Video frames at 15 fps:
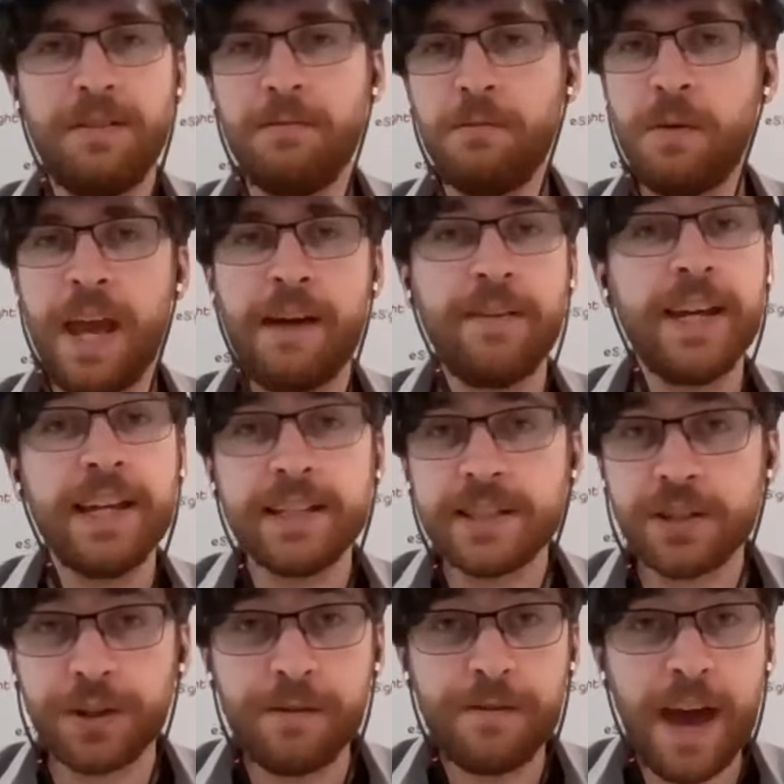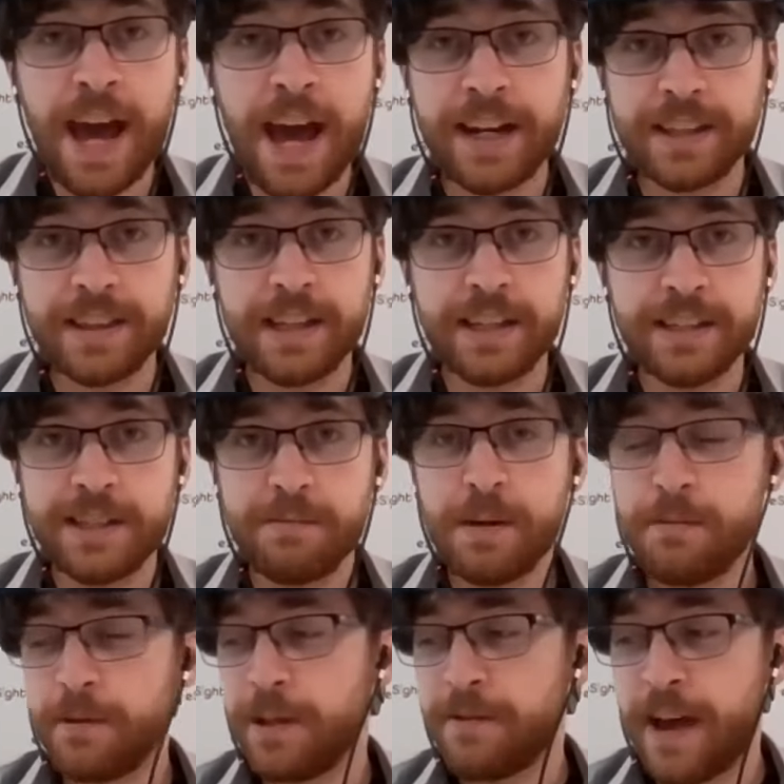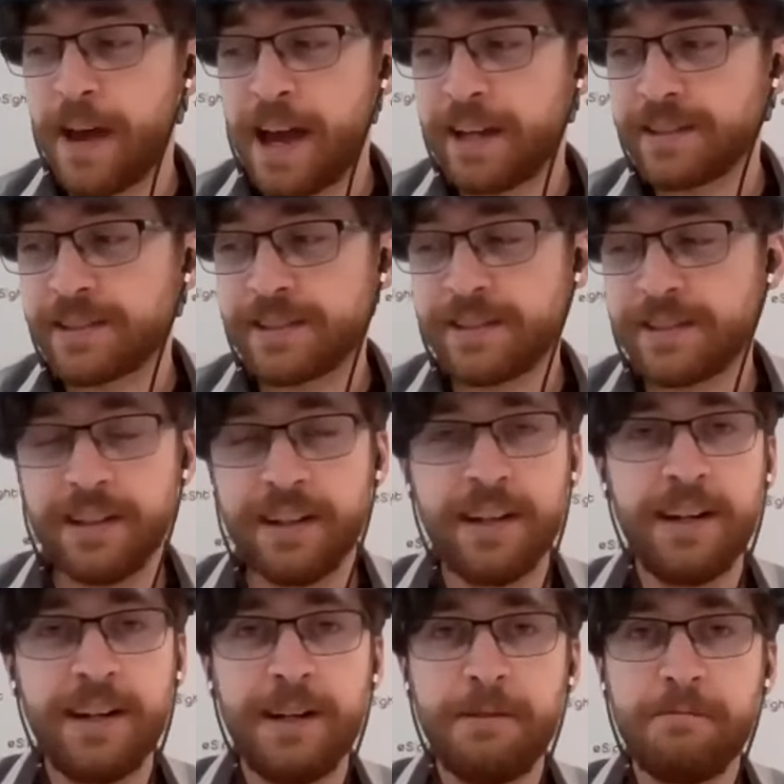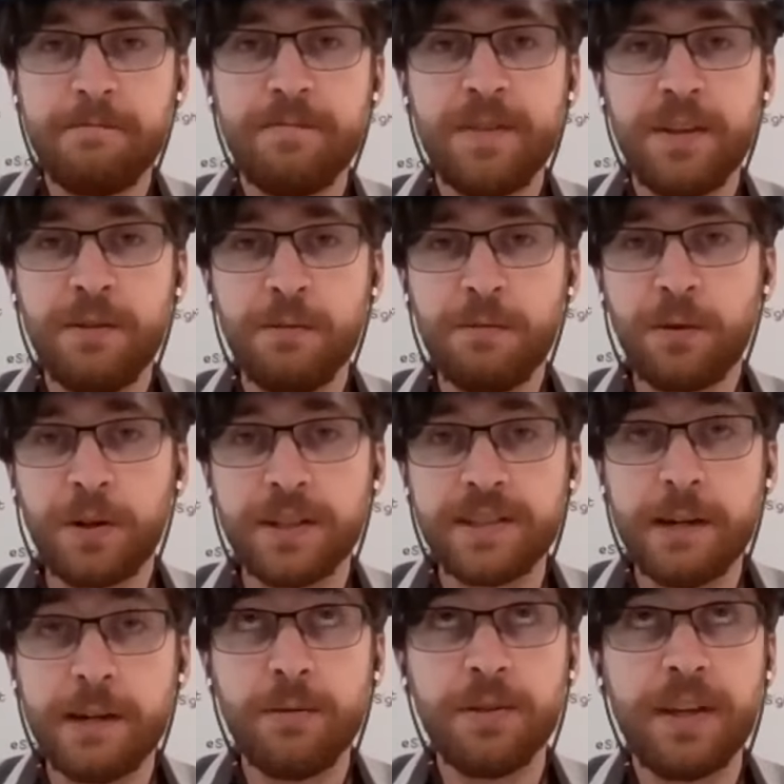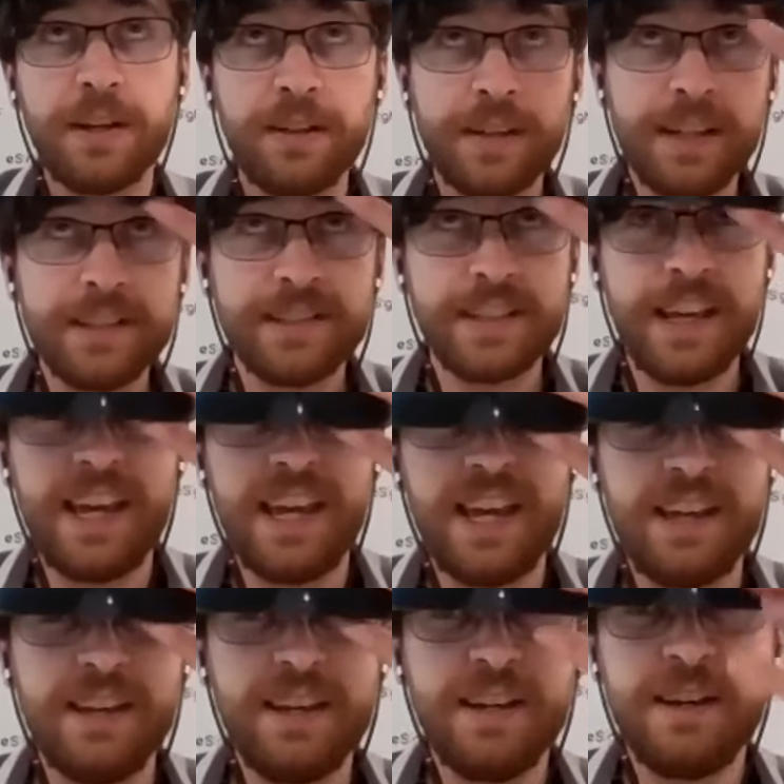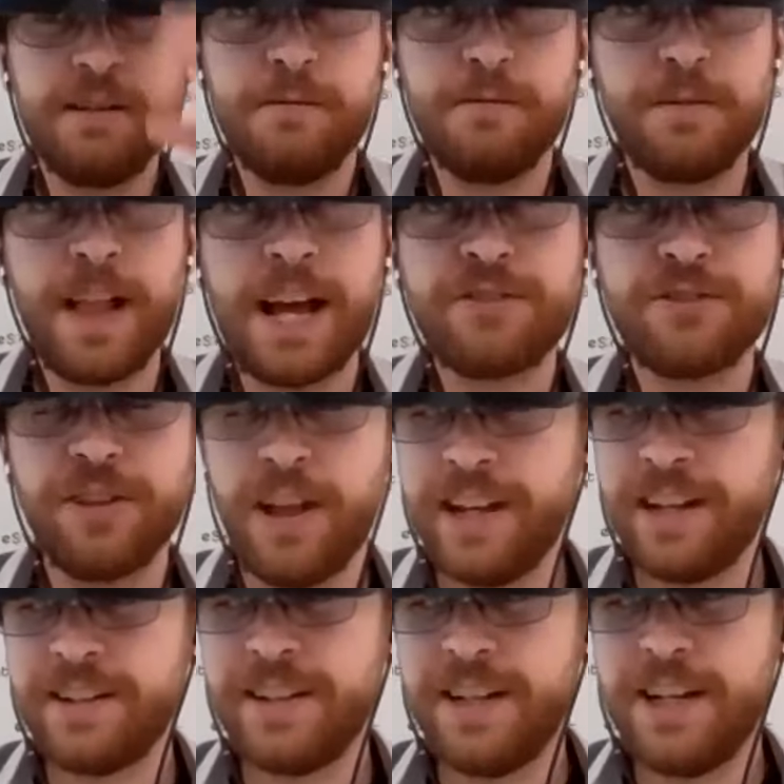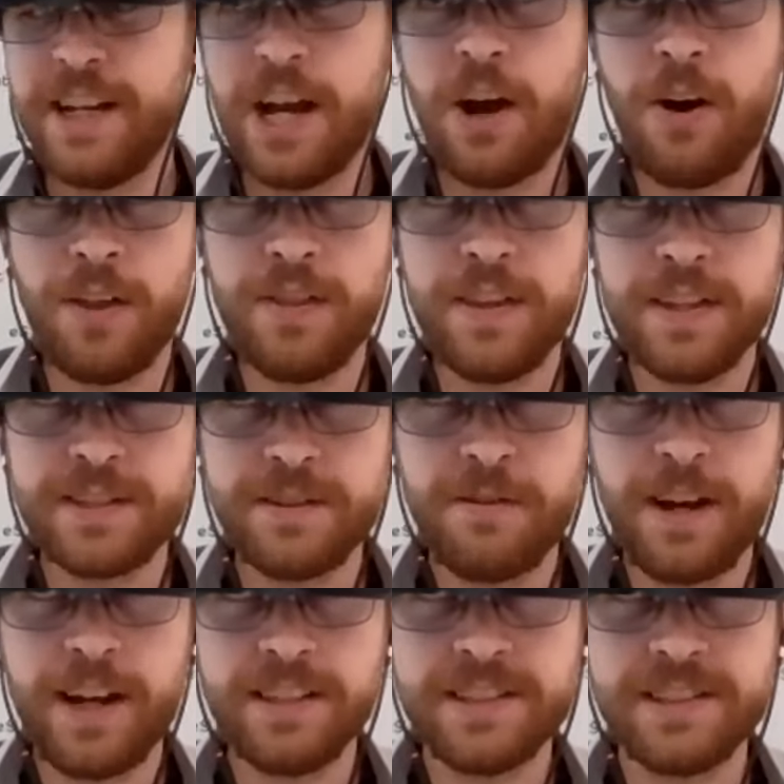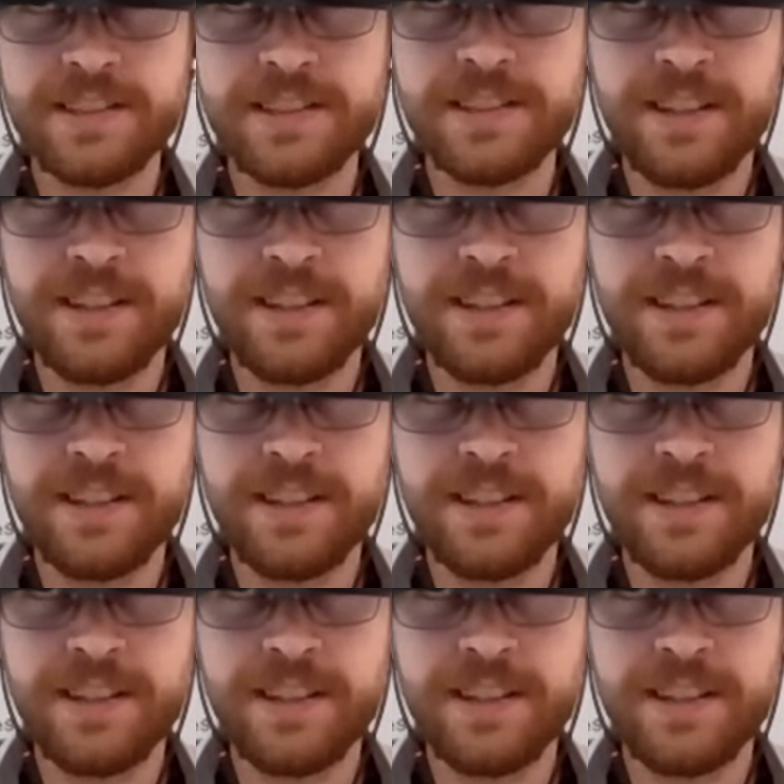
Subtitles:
We have a history of adding things that people have asked. For example, there is a flashlight on this device.